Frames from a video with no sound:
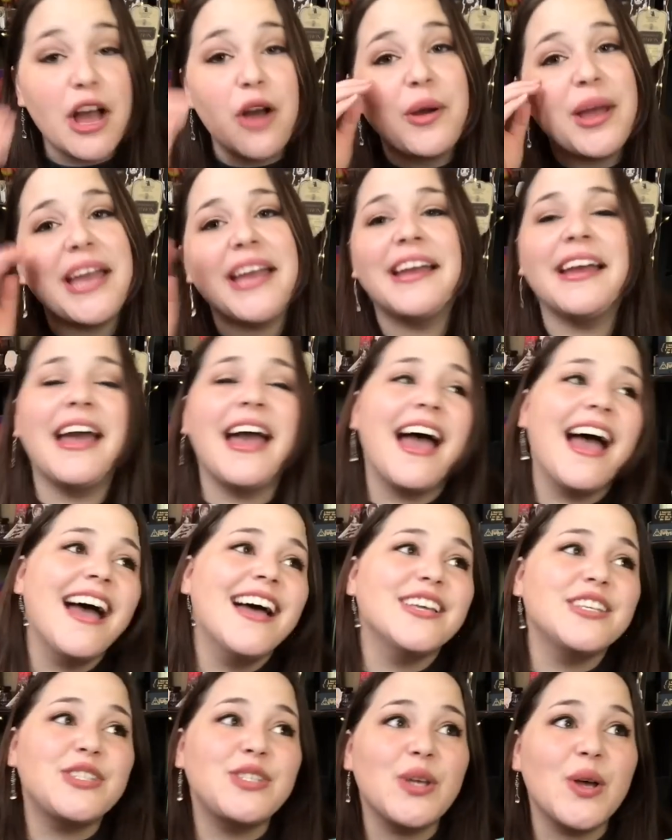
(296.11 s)
Okay,
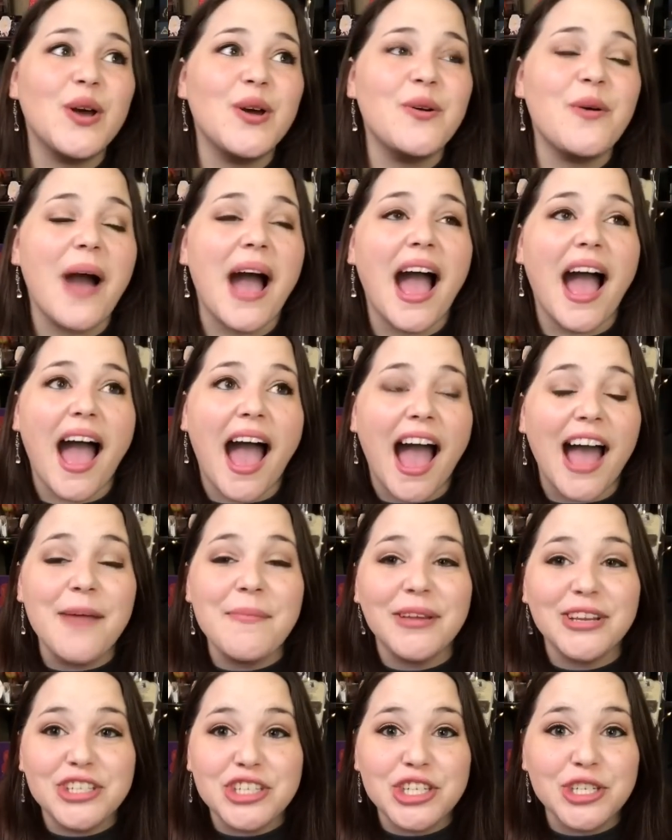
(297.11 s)
so I'm
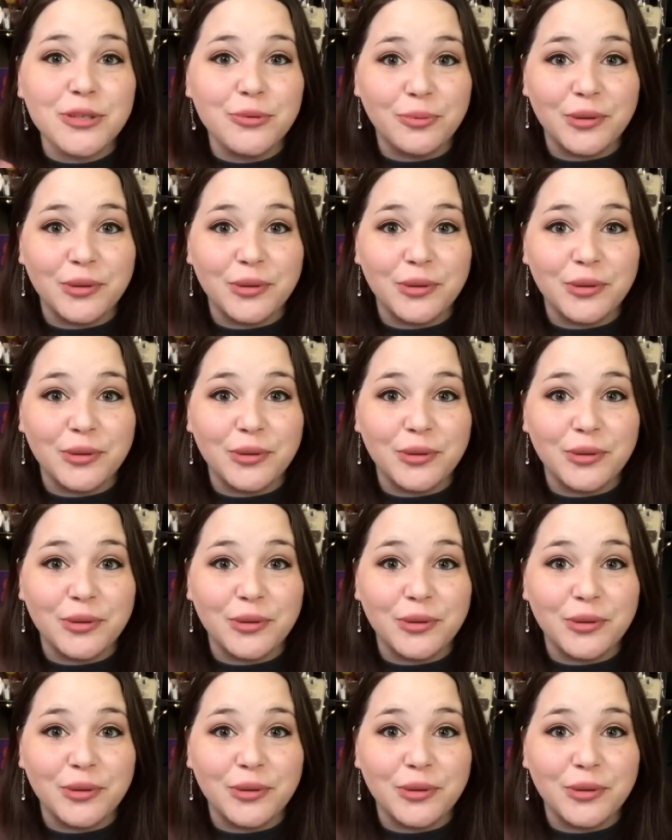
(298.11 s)
actually